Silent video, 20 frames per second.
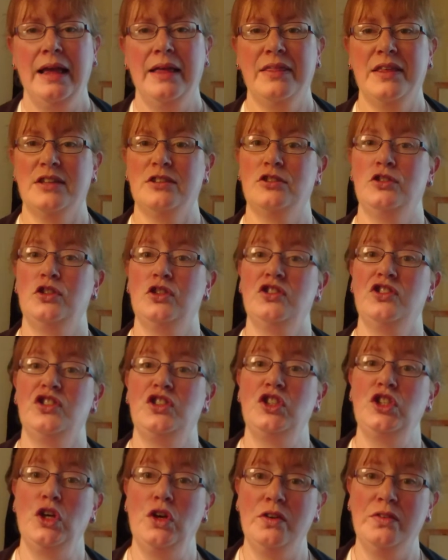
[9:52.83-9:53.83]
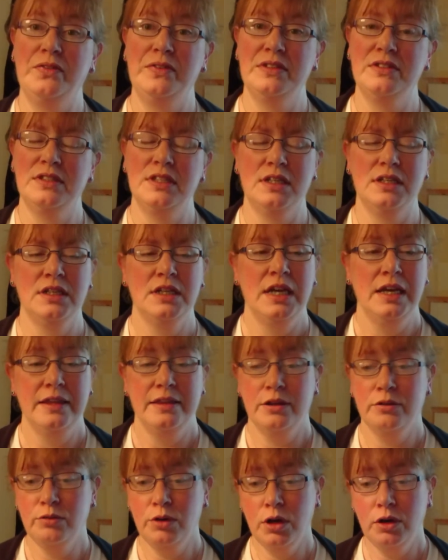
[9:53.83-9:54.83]
that's just tough, isn't it?
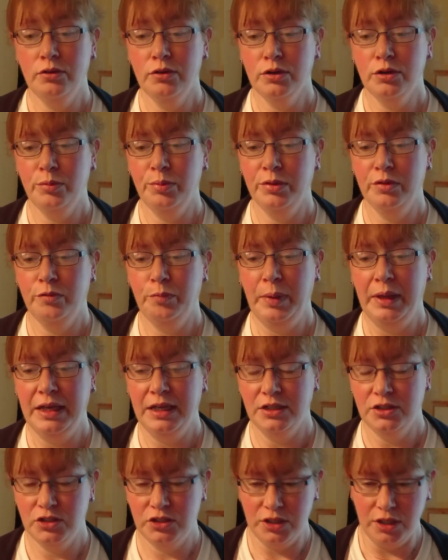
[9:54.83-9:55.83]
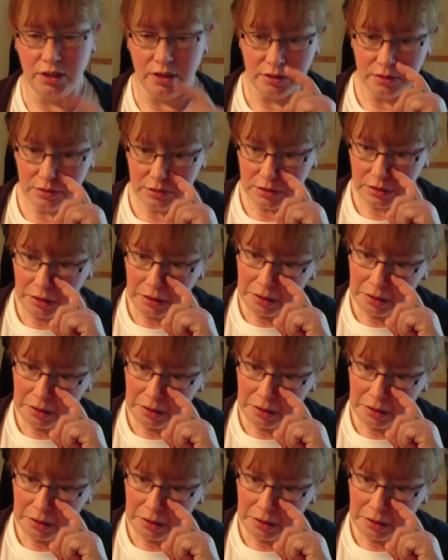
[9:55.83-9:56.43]
There are a couple of page turns,